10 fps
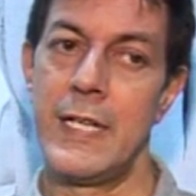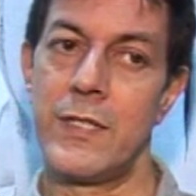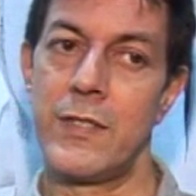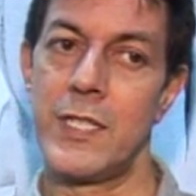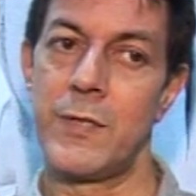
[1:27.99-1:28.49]

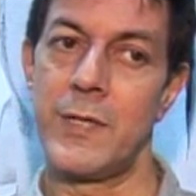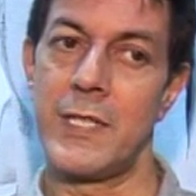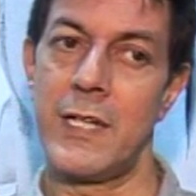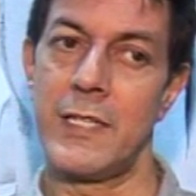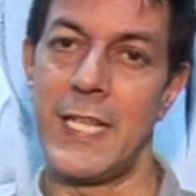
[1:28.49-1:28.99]
So this
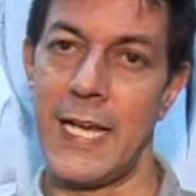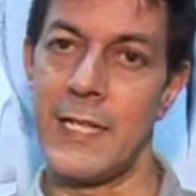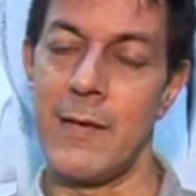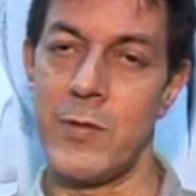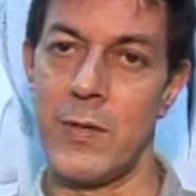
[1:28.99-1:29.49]
was our
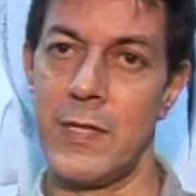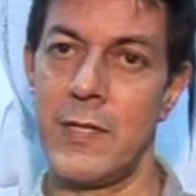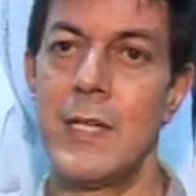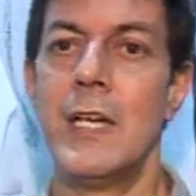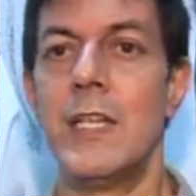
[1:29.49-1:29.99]
second time
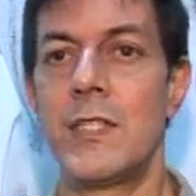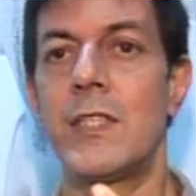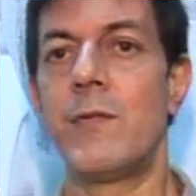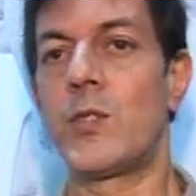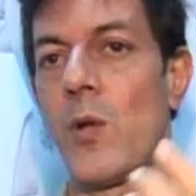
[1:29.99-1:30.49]
together.
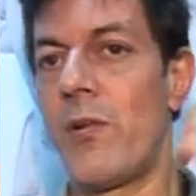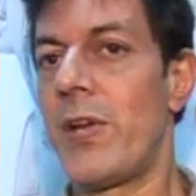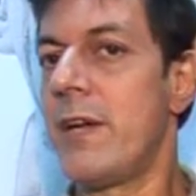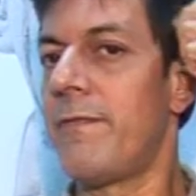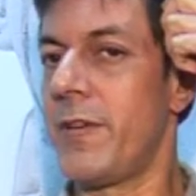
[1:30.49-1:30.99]
So there was
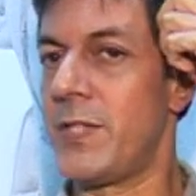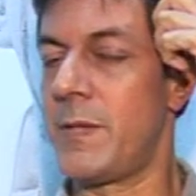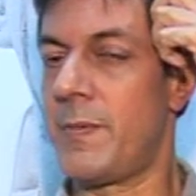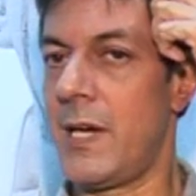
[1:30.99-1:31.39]
already a friendship.